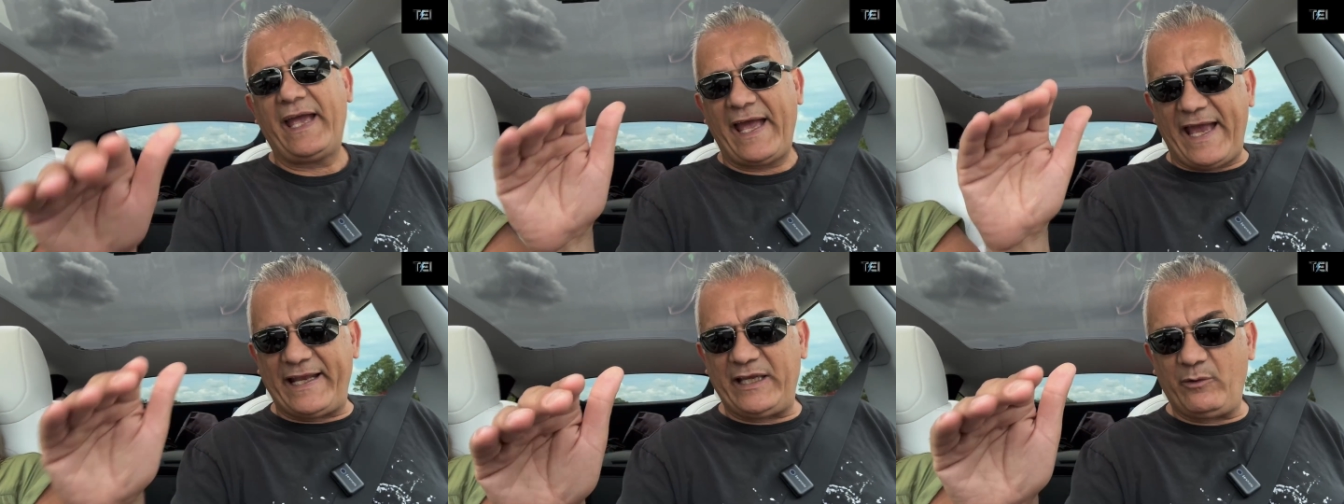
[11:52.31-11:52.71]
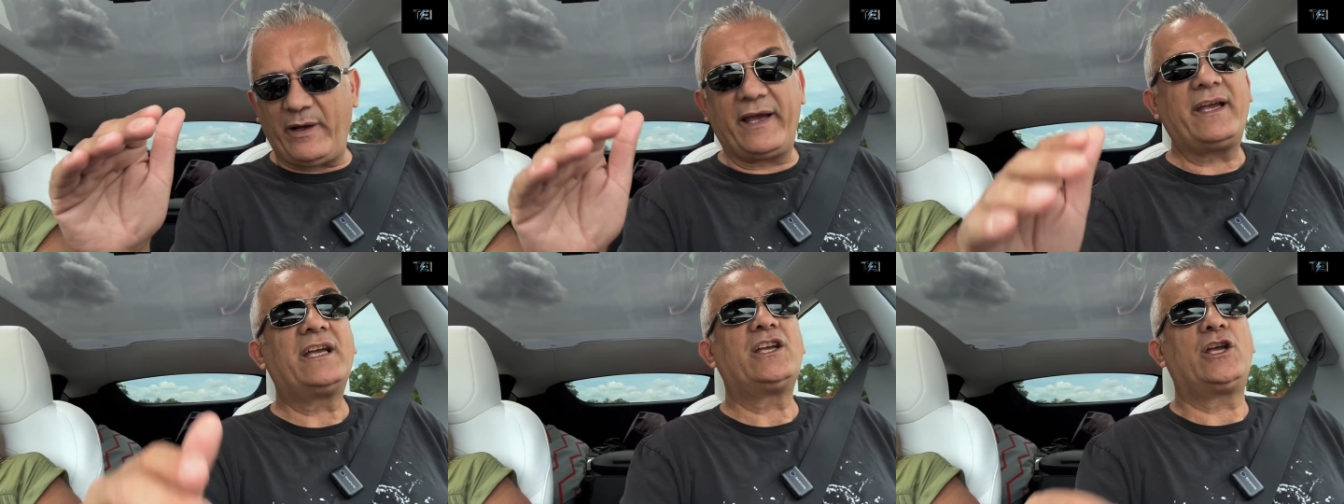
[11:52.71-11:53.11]

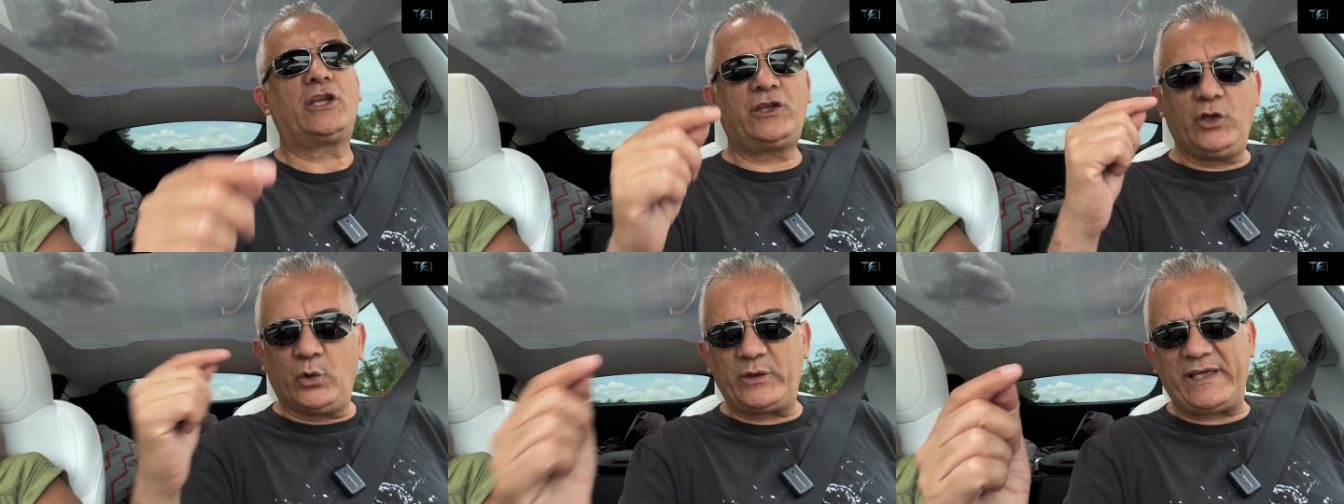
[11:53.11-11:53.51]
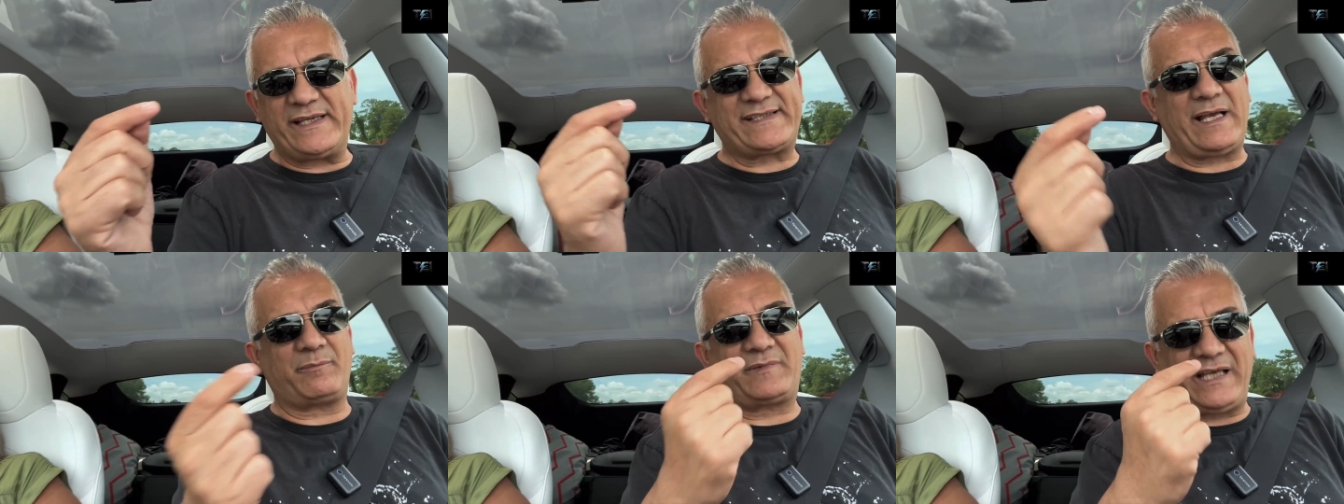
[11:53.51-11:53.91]
Anyway, do
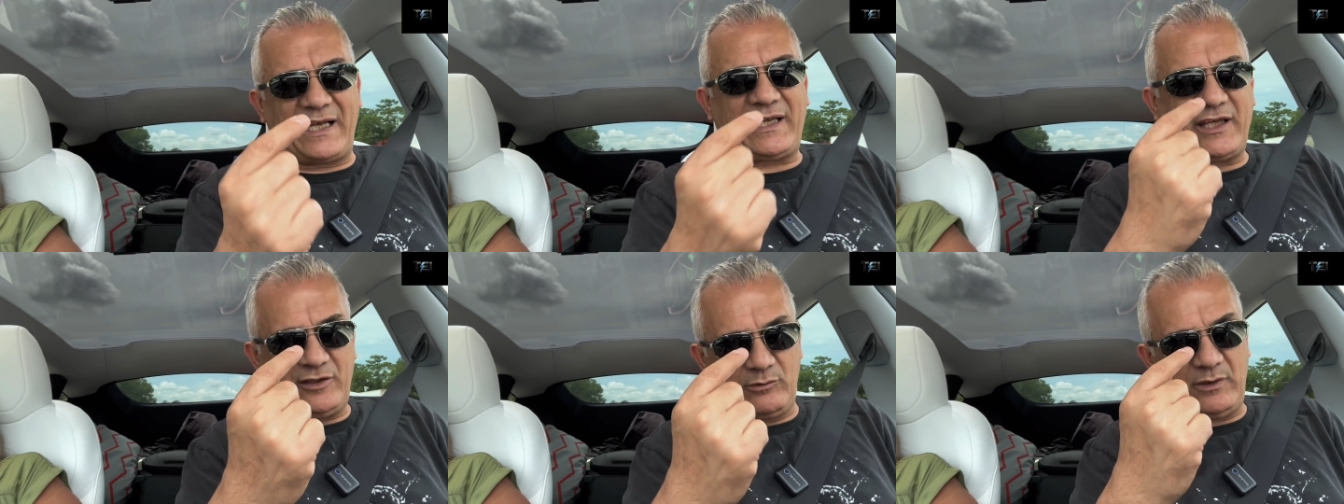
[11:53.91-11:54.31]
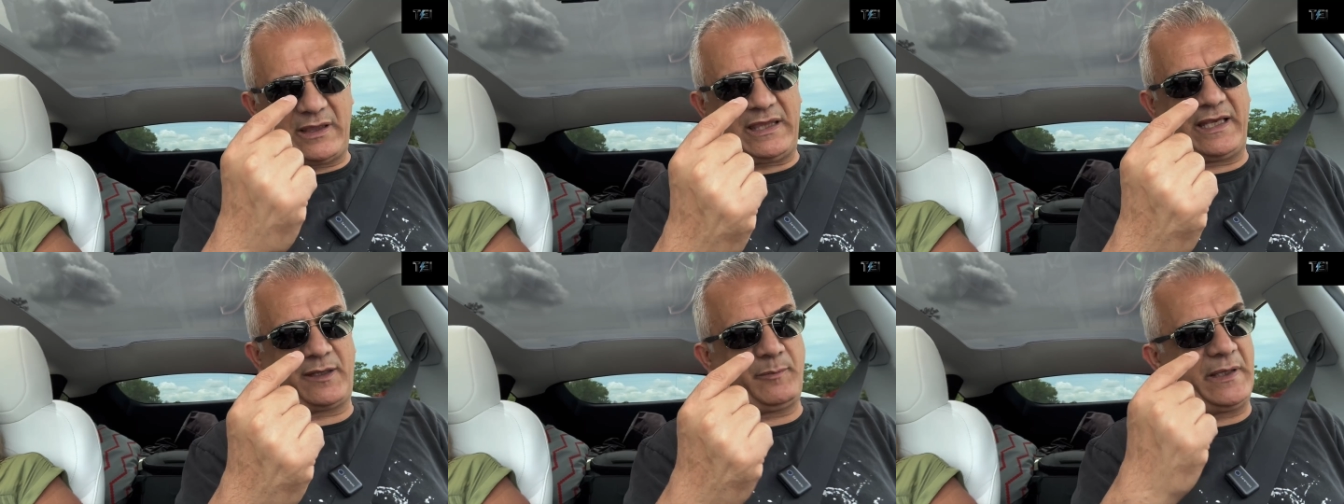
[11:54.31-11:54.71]
this. I'm telling you, you will
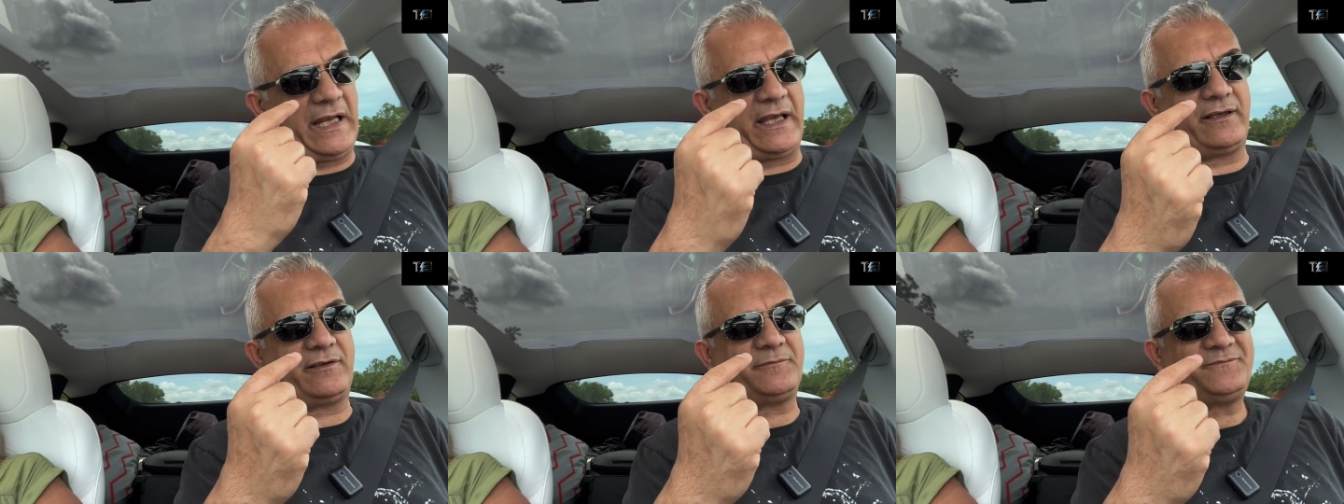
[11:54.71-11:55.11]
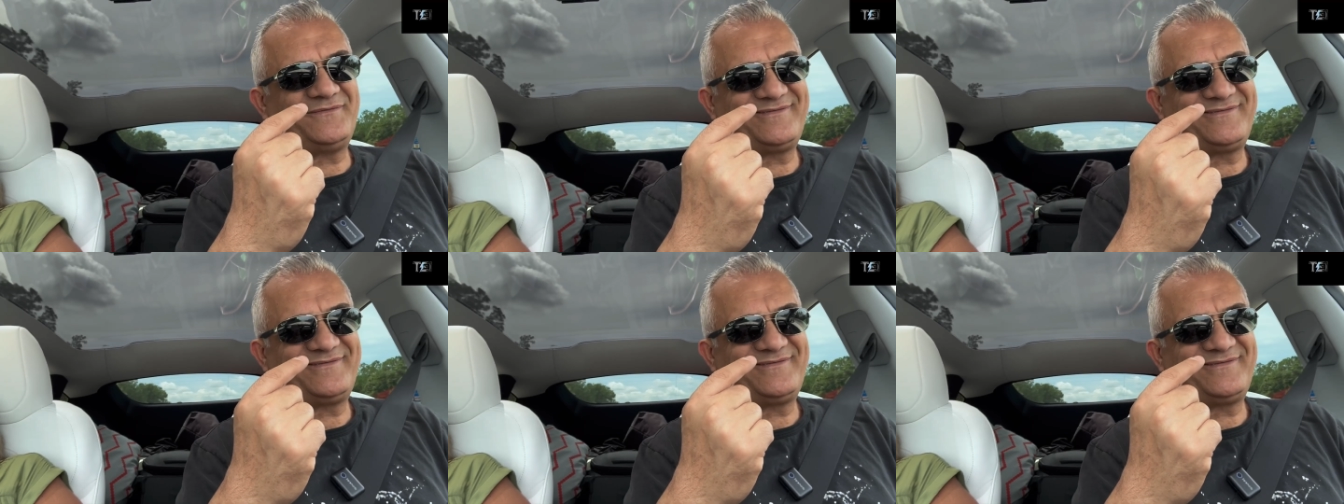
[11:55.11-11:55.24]
thank me later.